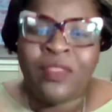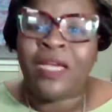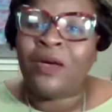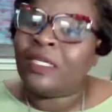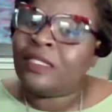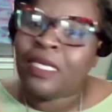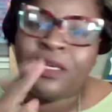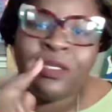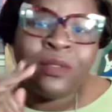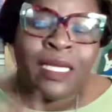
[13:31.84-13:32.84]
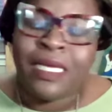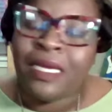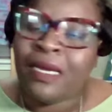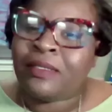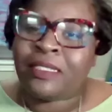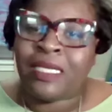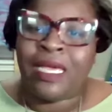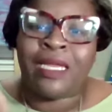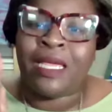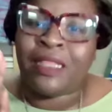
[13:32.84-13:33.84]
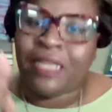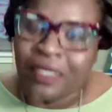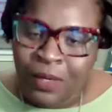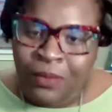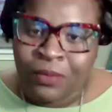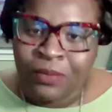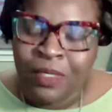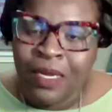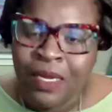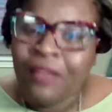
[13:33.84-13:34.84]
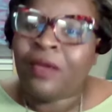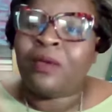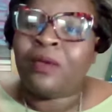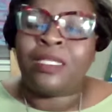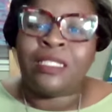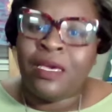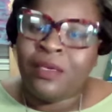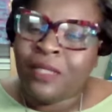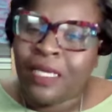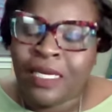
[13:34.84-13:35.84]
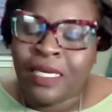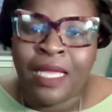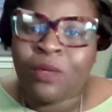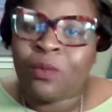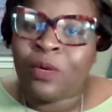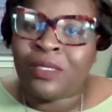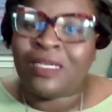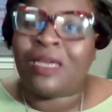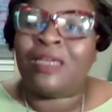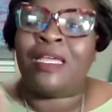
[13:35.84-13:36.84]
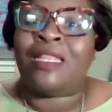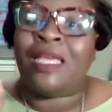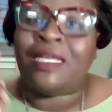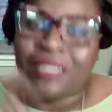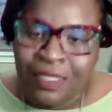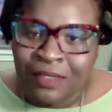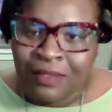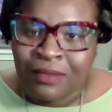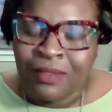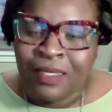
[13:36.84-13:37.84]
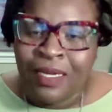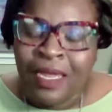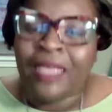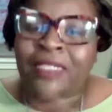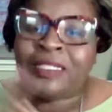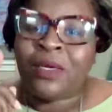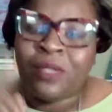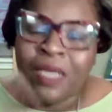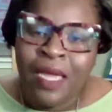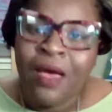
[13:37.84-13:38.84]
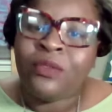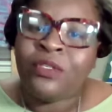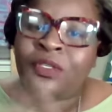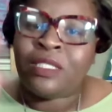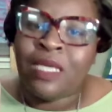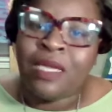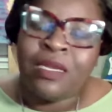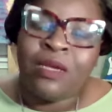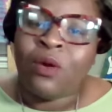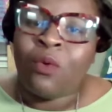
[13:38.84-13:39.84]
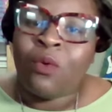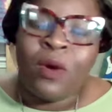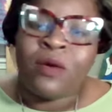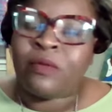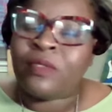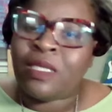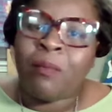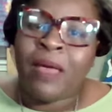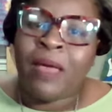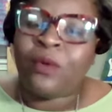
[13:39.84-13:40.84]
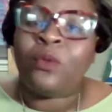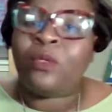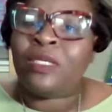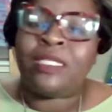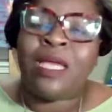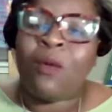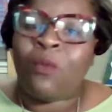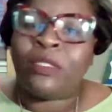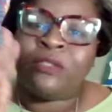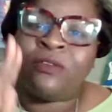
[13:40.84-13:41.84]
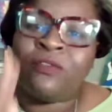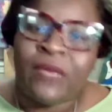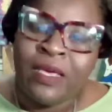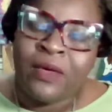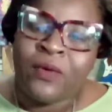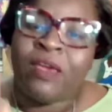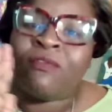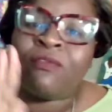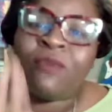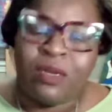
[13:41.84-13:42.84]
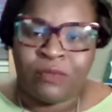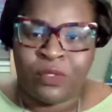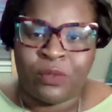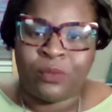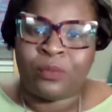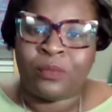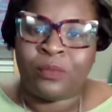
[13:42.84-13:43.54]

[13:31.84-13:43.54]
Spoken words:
They're going to tell you that they understand and they don't. They're going to tell you that they got the work done and they didn't. And so now you're standing on the word of somebody who does not want to fail in front of you.